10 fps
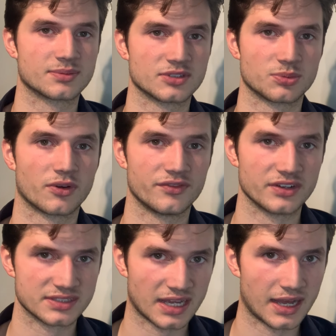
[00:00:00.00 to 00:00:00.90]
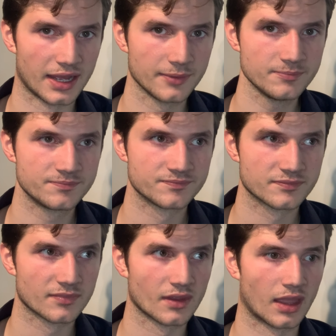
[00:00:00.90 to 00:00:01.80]
much more of your time,
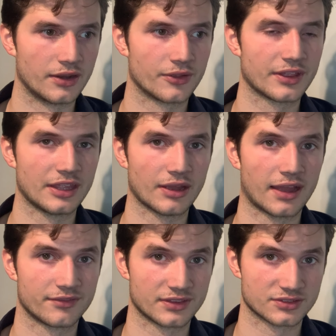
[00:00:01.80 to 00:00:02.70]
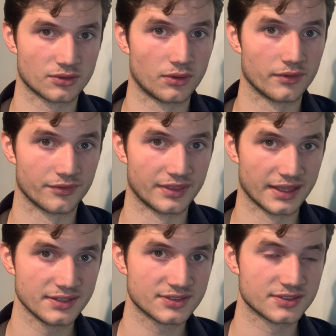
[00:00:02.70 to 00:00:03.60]
I know that you have this goal of
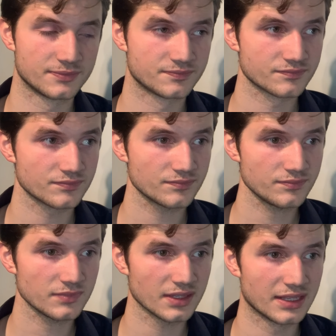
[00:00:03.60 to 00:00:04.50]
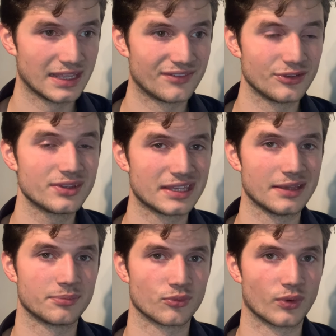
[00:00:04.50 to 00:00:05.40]
this. If you
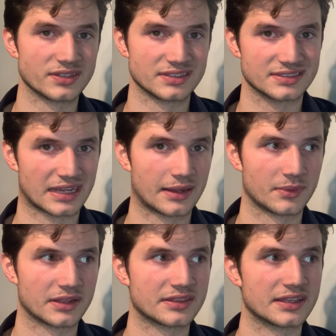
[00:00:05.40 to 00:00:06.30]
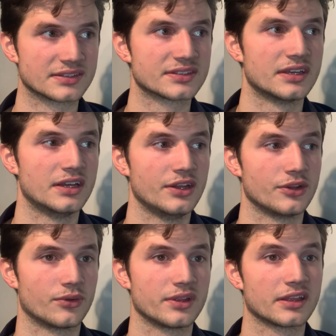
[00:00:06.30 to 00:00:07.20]
keep wasting time like this,
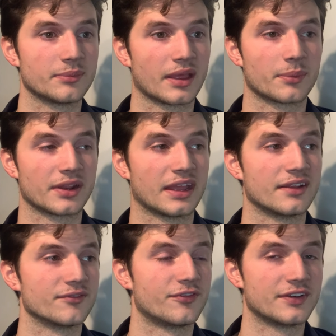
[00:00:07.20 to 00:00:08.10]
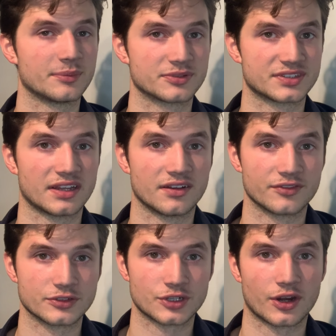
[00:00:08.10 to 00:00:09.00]
you're only going to be able to hit 50% of
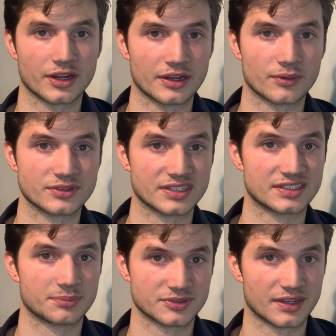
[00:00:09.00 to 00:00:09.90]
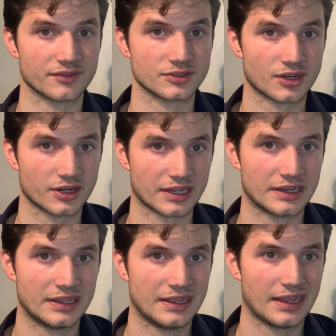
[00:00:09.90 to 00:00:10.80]
your target or 60% of your target.
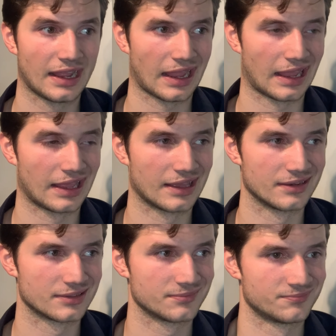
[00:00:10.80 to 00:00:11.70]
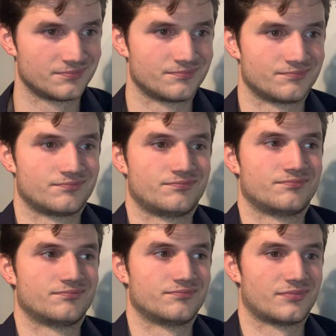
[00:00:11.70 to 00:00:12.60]
And
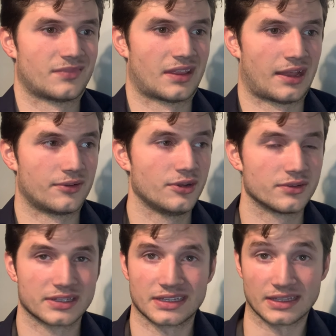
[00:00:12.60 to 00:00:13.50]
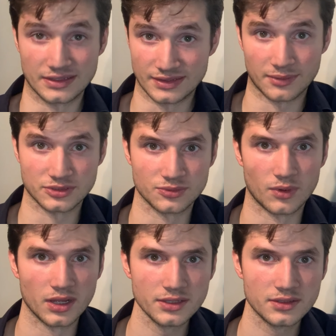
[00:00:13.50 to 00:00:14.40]
I don't know, like, is that what you
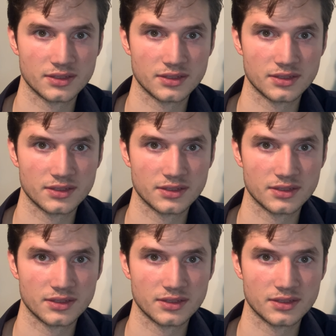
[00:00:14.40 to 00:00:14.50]
want?